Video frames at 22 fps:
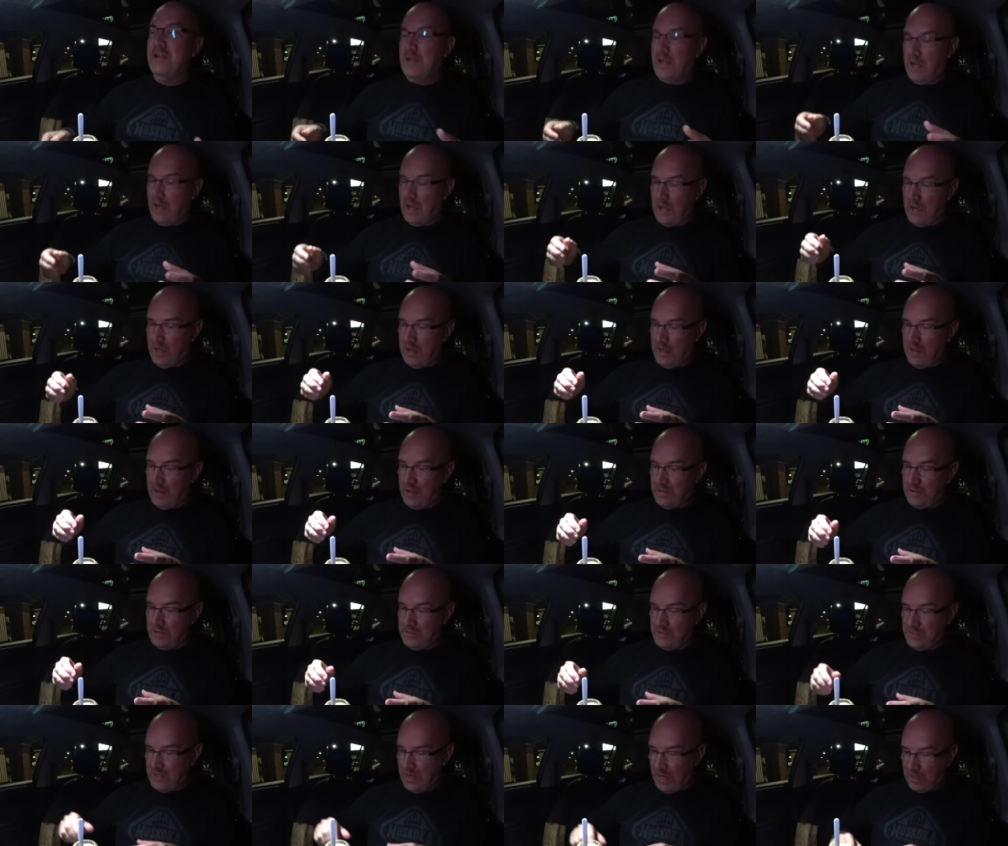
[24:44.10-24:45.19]
Uh,
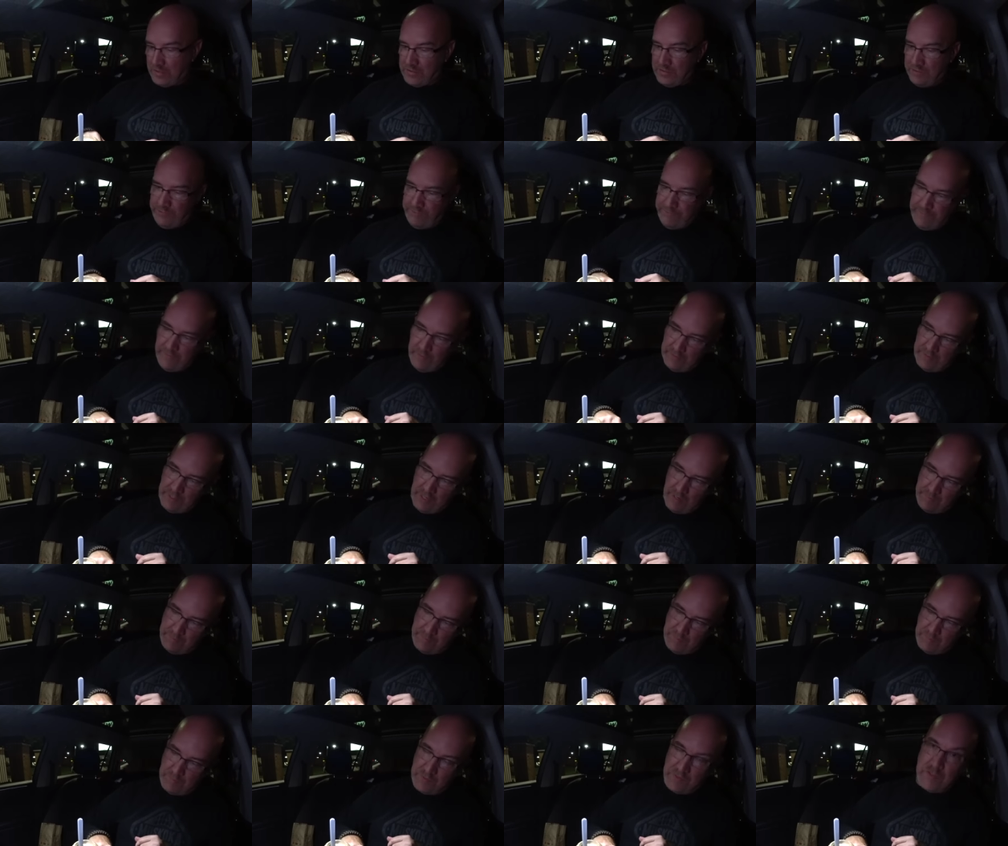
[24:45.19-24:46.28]
she actually filled it up
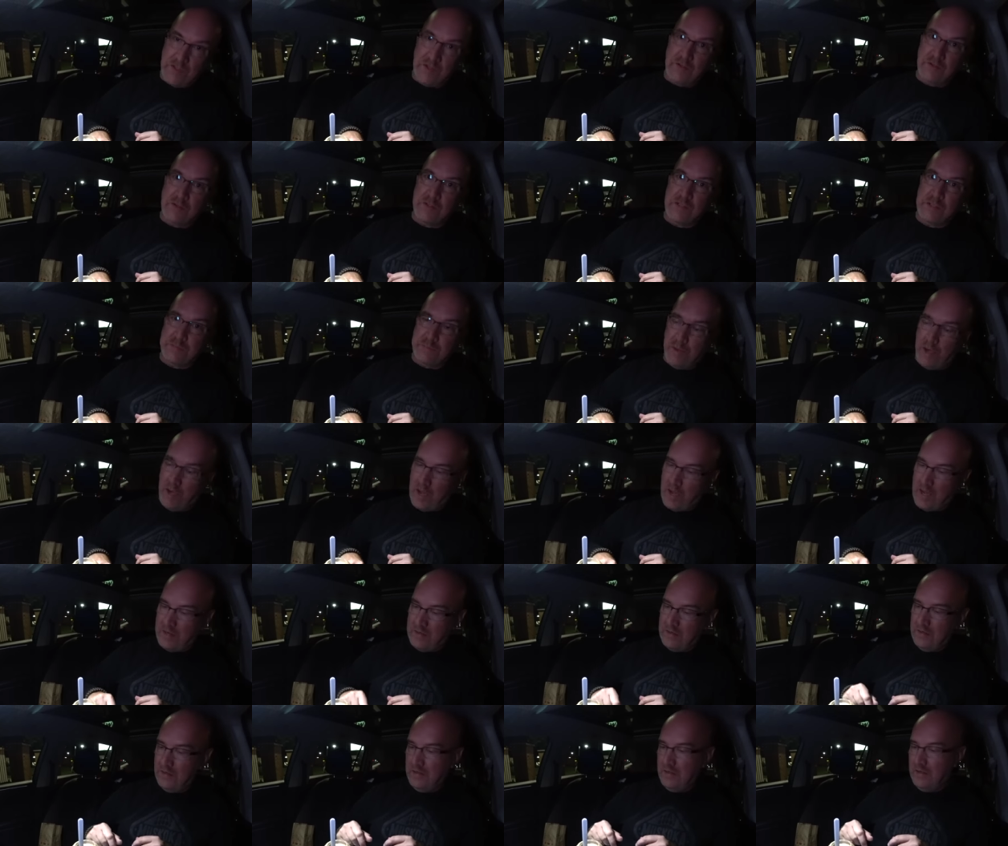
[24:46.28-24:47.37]
to a certain spot
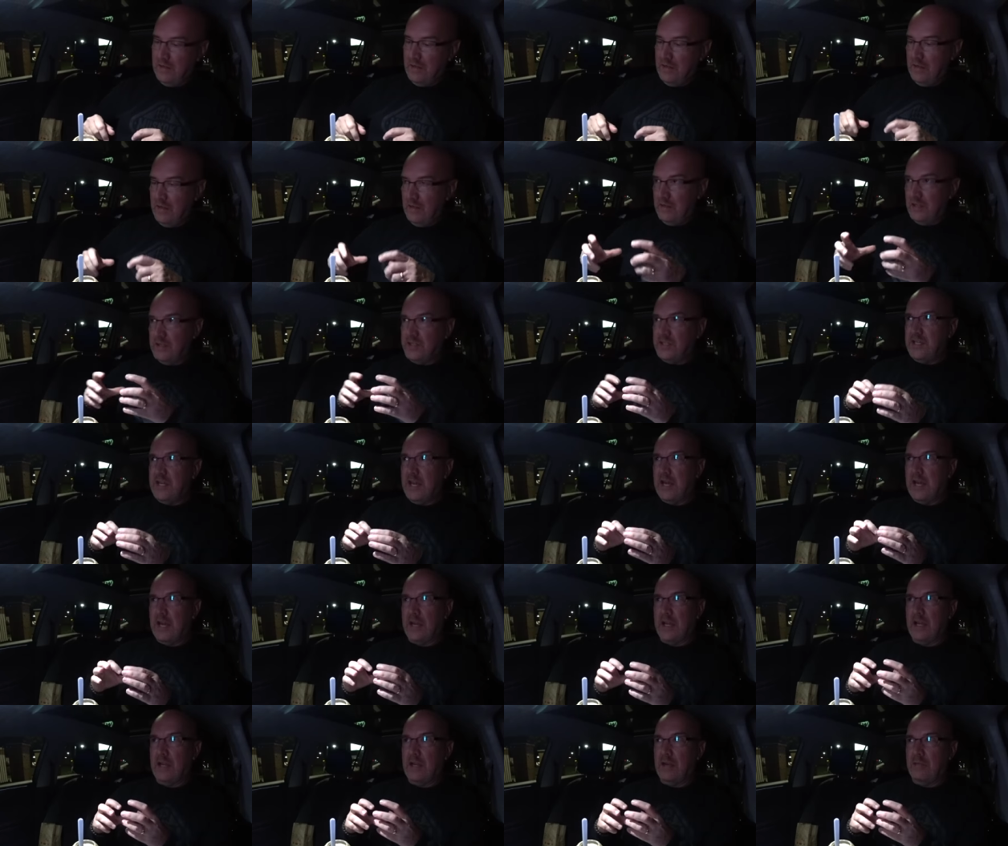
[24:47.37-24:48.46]
then she had
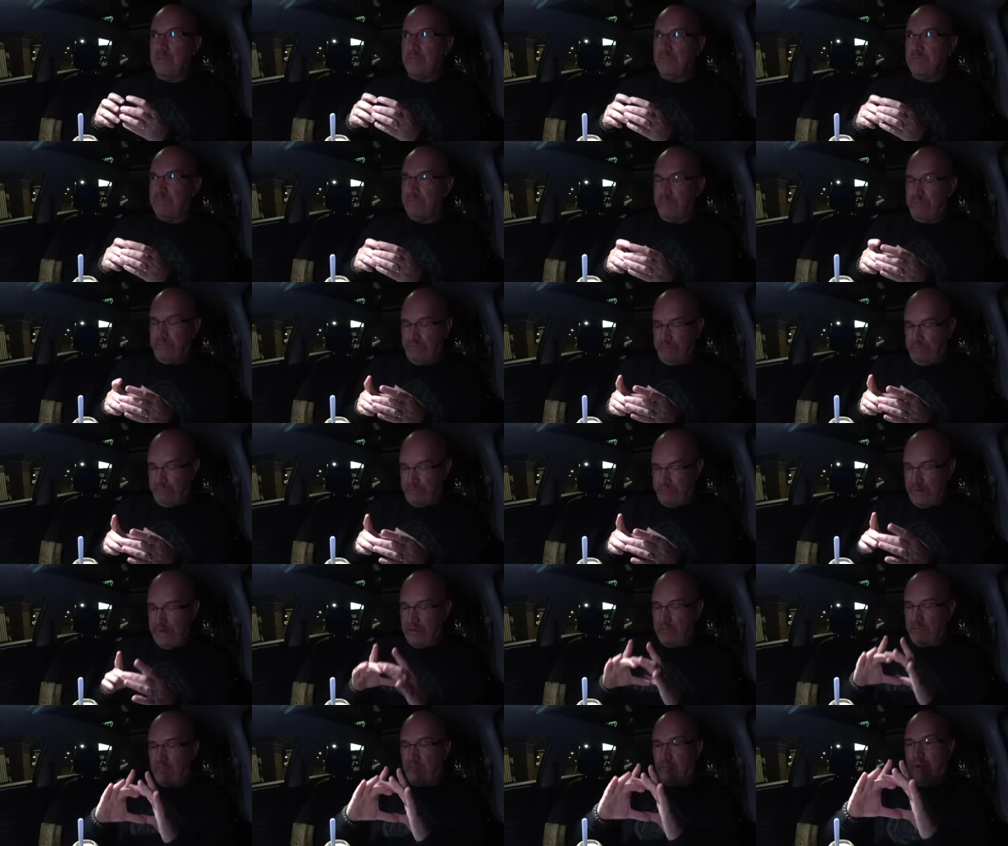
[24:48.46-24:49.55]
like a
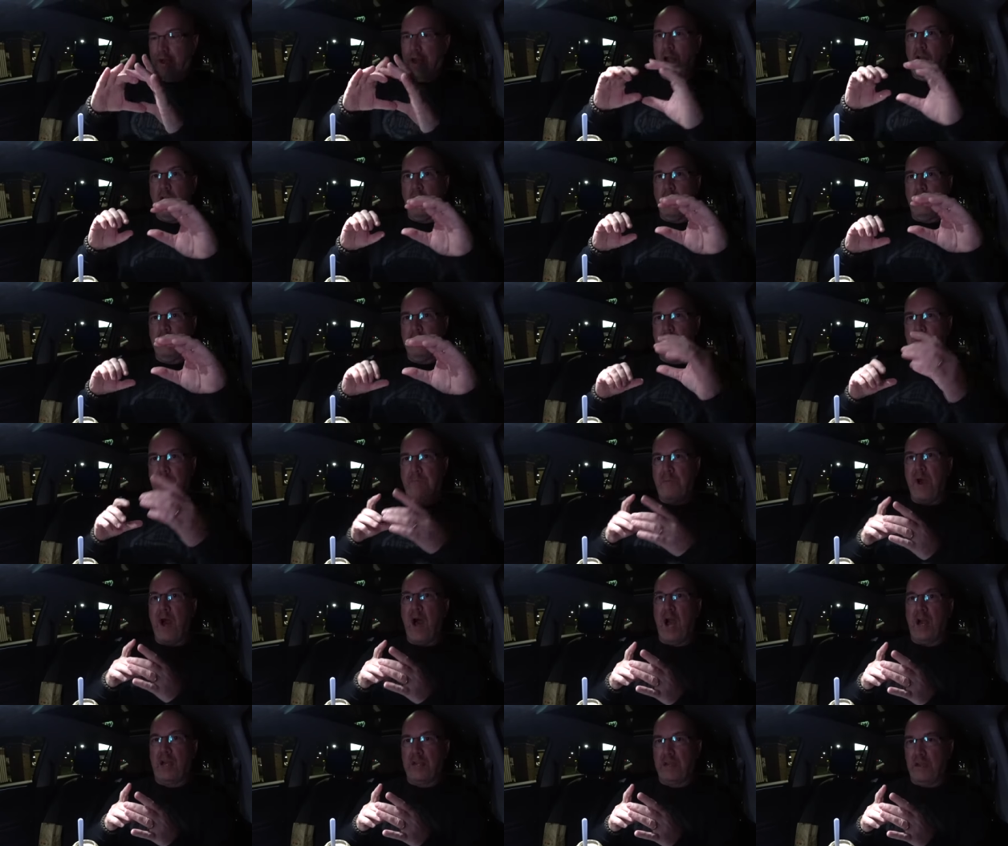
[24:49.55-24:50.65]
big round
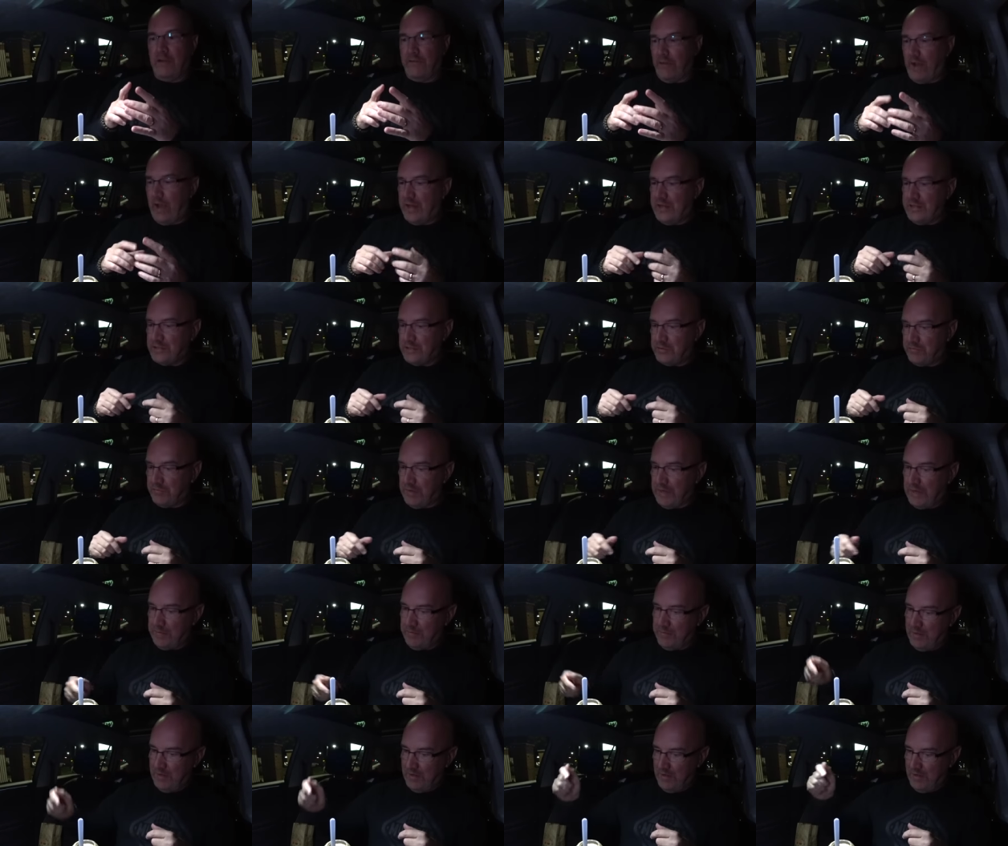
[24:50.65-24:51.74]
puck of ice
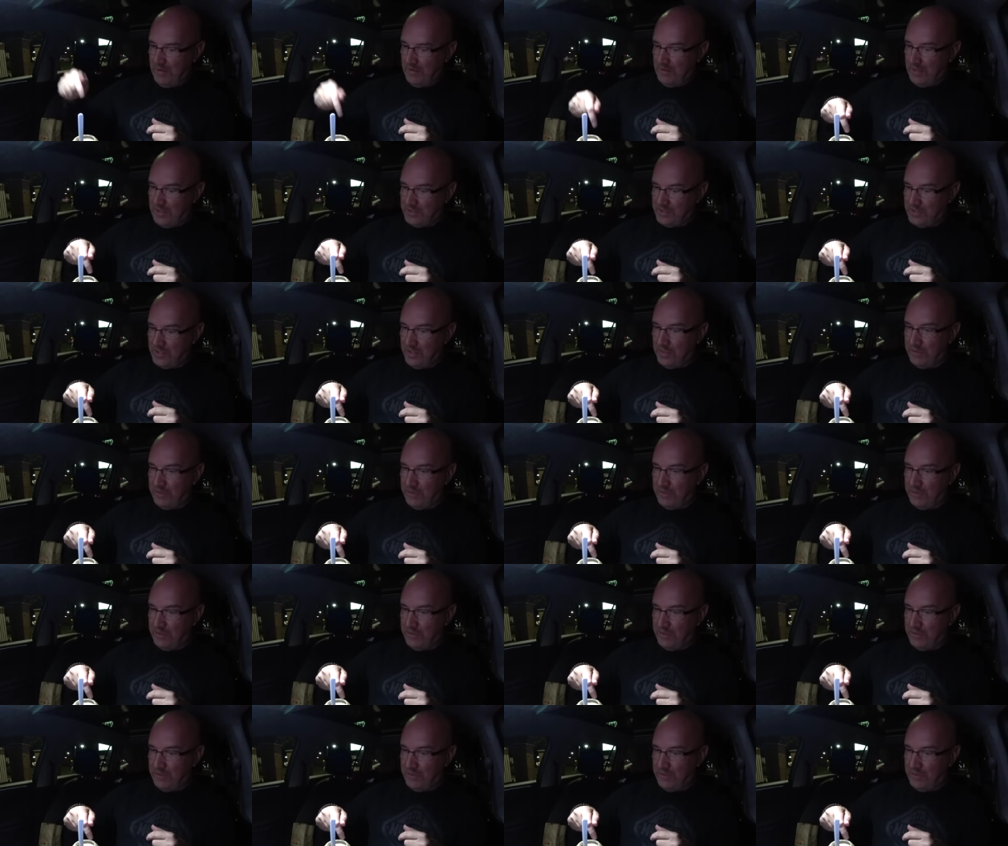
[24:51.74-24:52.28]
cream that she